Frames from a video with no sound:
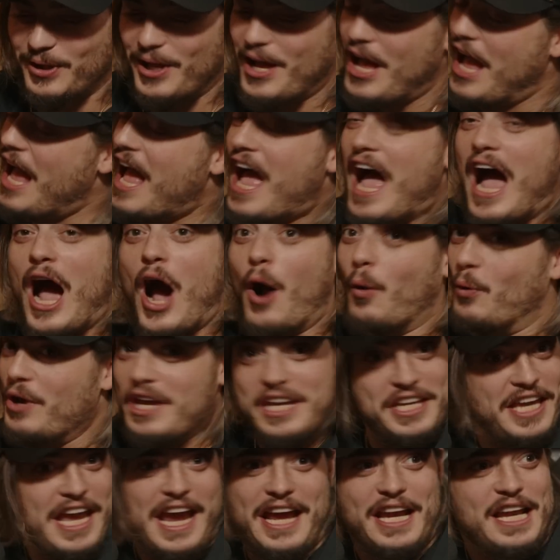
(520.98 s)
right, right. We
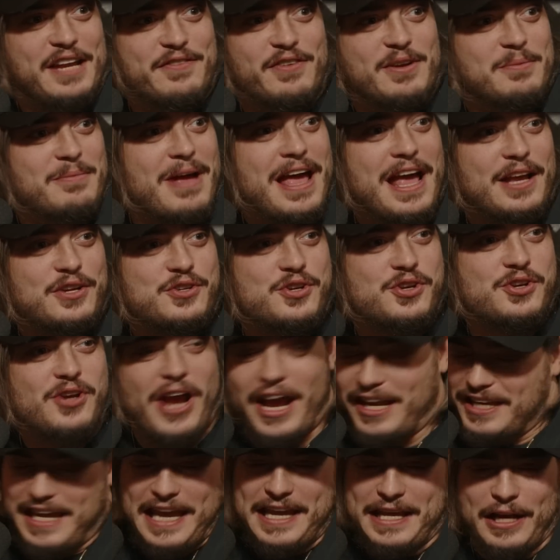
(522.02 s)
can't even mesh.
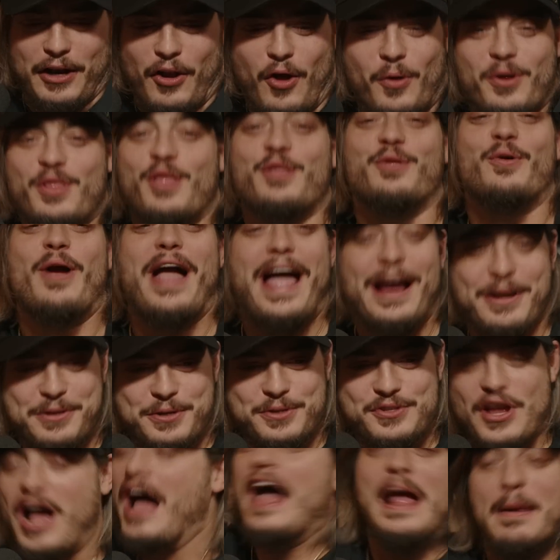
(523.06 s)
I can't get along with other
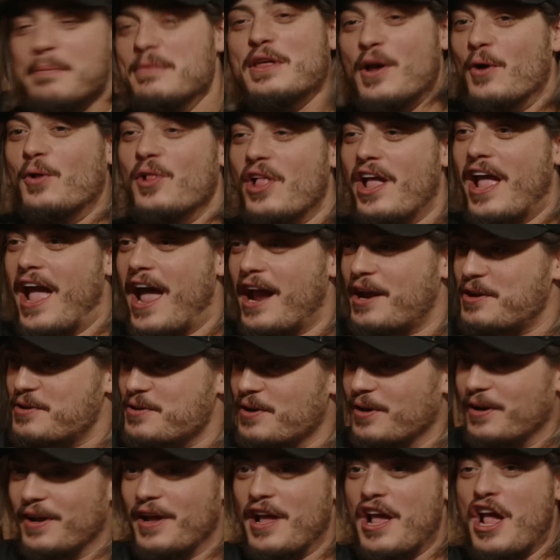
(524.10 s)
actors. These I'm two the egos in a
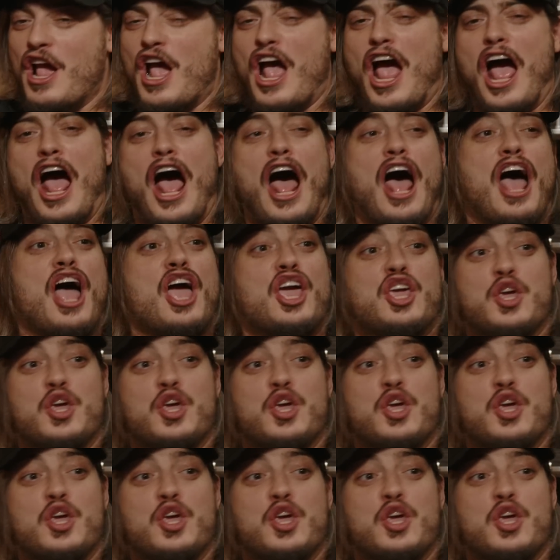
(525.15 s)
room. Yeah.